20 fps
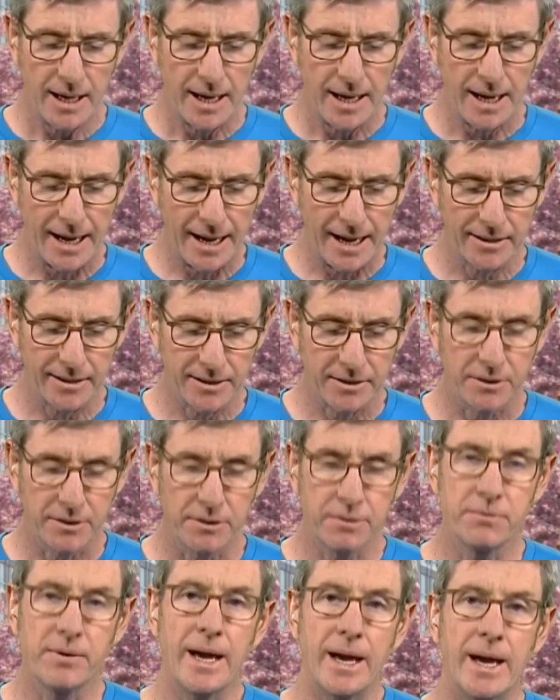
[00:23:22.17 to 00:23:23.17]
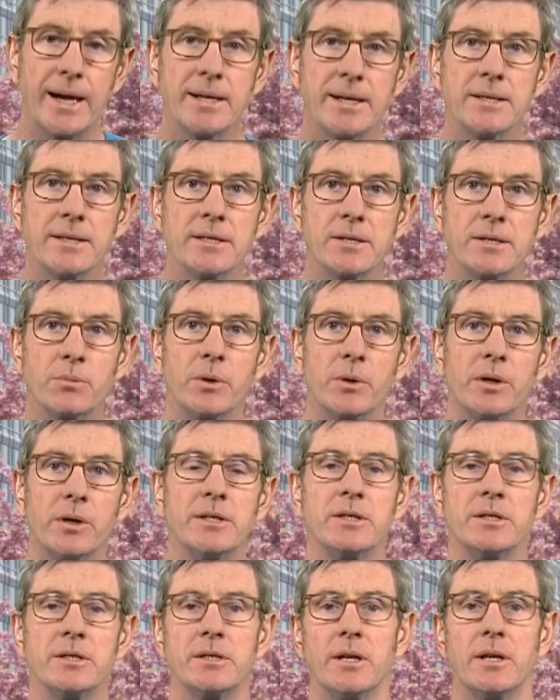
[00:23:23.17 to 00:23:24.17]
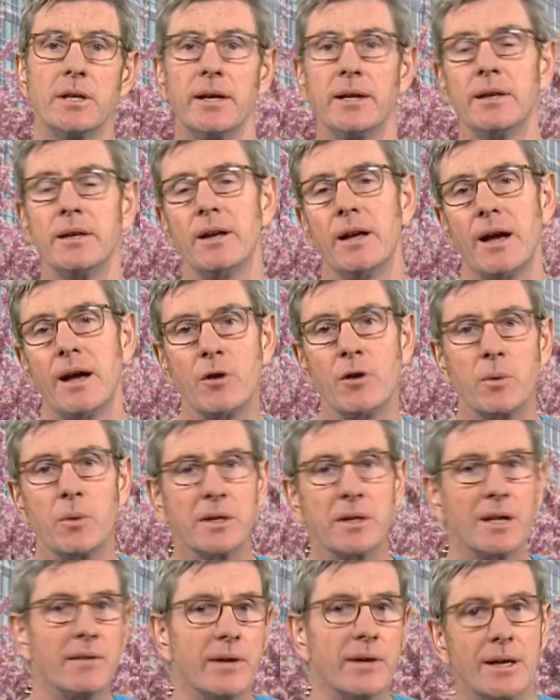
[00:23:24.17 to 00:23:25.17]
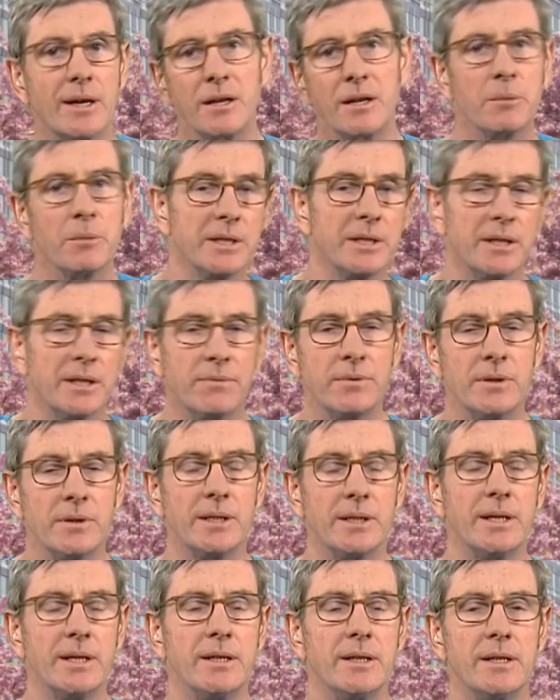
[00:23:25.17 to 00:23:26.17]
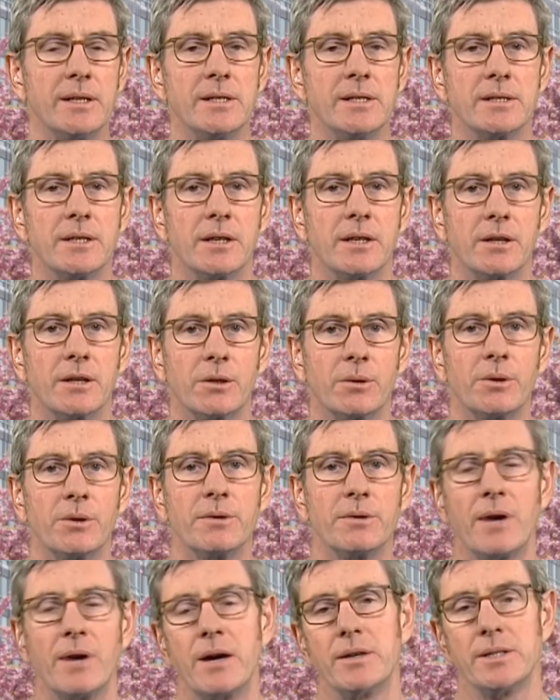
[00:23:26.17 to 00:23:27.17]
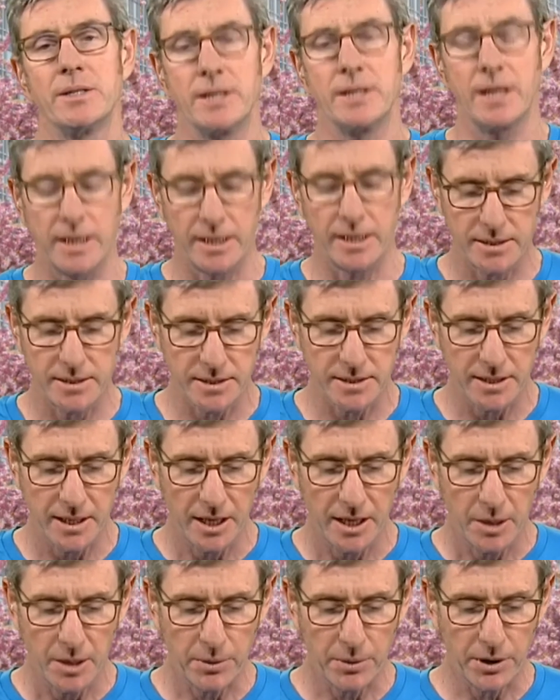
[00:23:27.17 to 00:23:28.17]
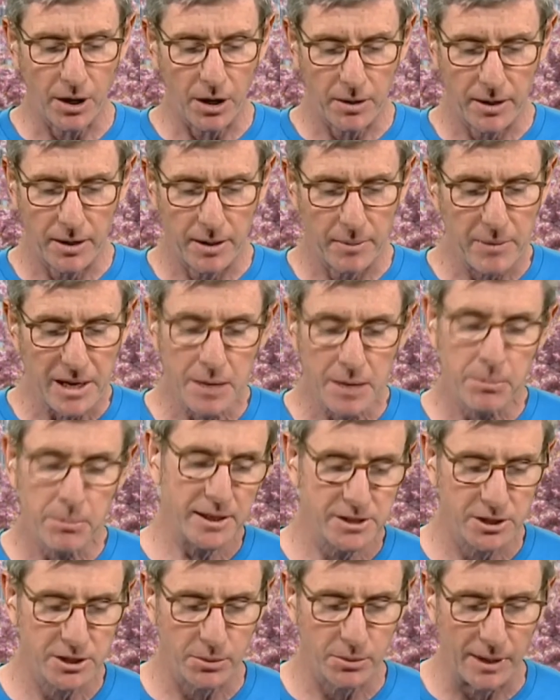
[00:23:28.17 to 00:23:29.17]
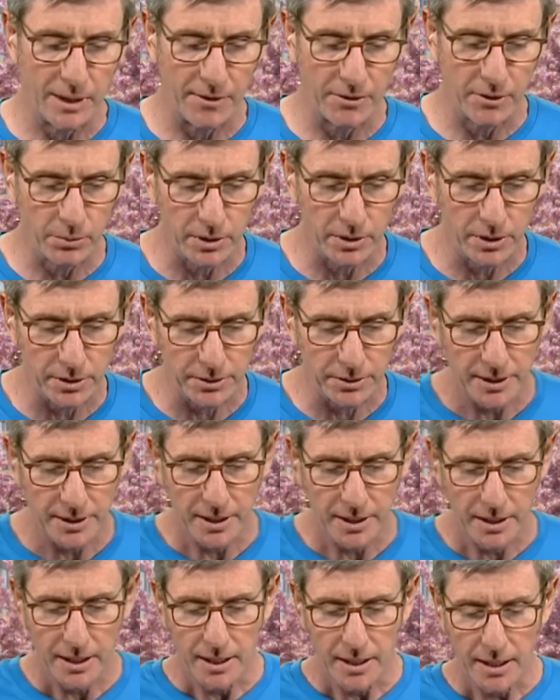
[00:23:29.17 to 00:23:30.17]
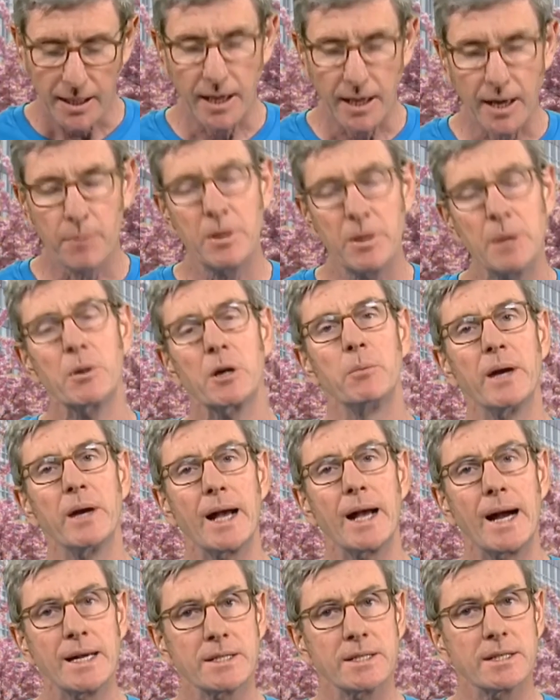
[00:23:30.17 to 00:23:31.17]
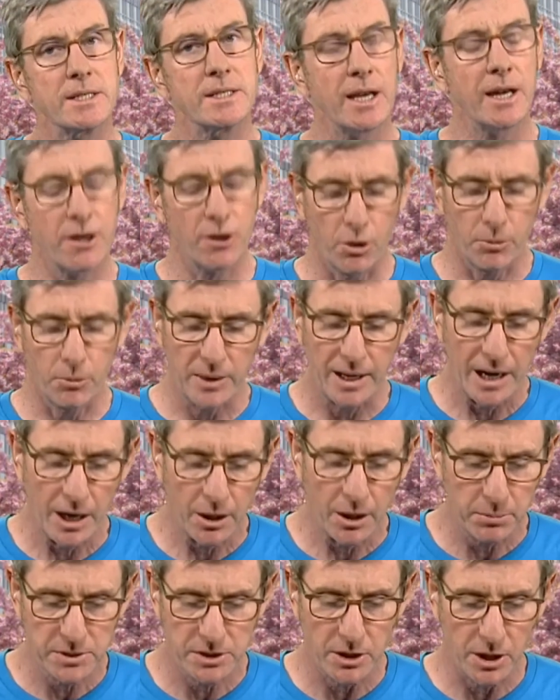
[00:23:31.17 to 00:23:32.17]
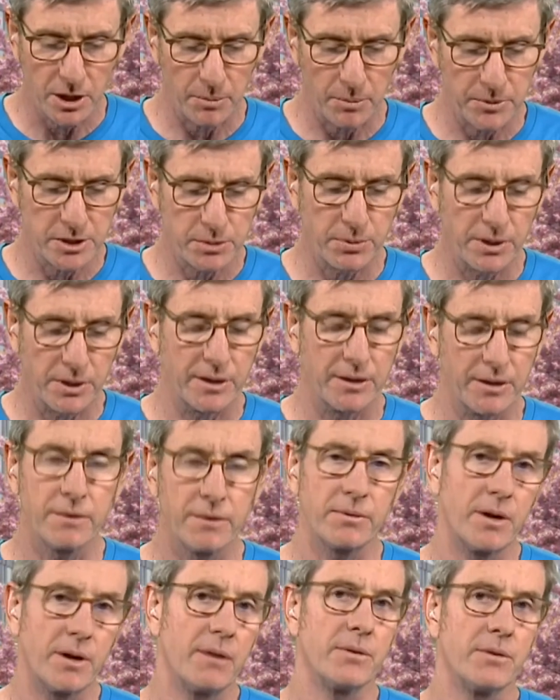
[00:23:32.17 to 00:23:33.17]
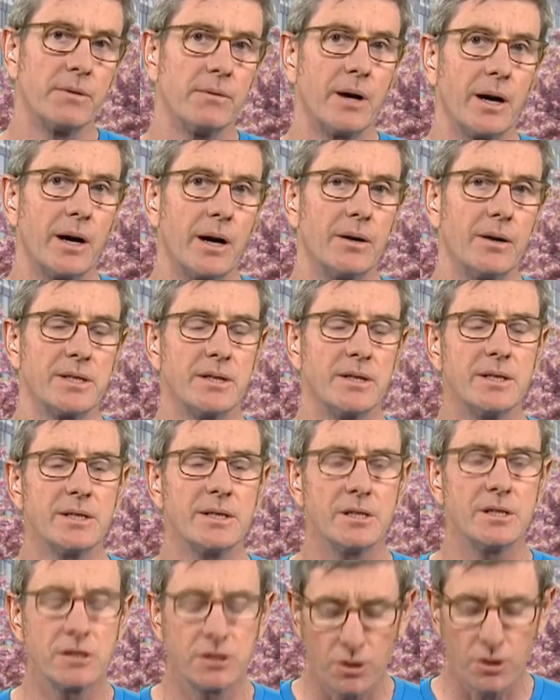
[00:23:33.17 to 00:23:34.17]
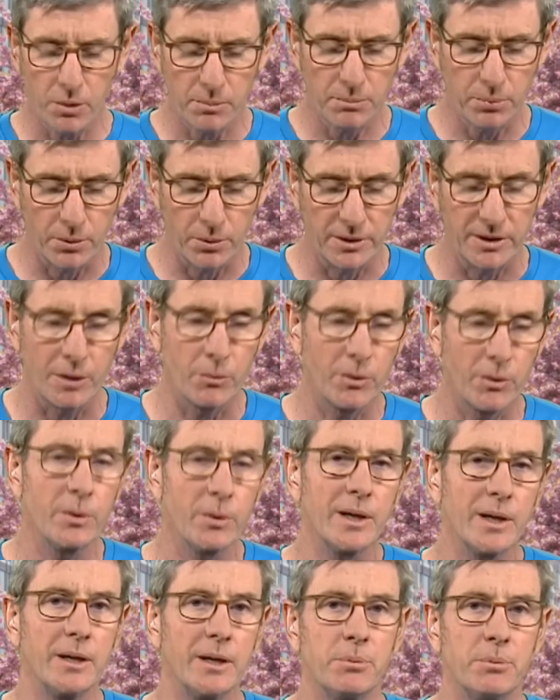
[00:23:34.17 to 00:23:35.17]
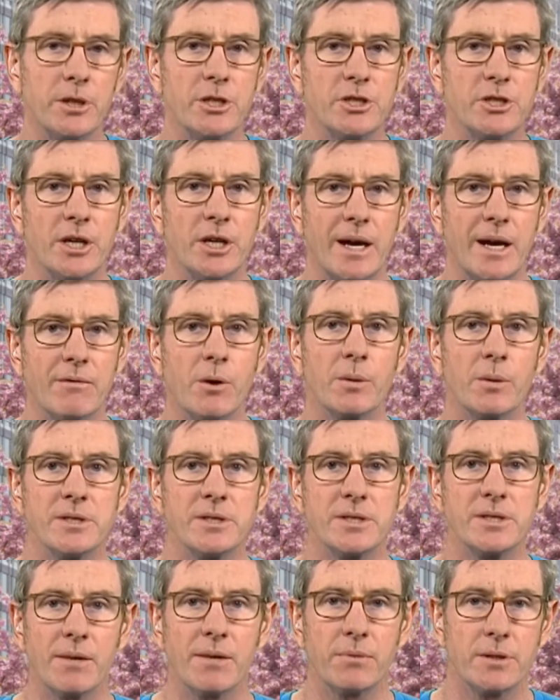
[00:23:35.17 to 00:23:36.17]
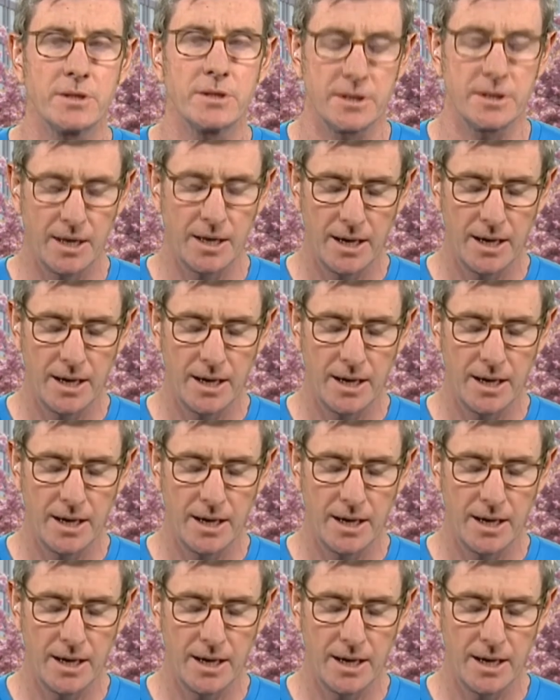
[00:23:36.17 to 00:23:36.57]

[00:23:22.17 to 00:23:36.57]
active as we're in everyone living a little bit differently these coronavirus days. But many places around the world, people are being asked to stay at home to help stop the spread of the virus. And this is so important. And we really appreciate everyone's efforts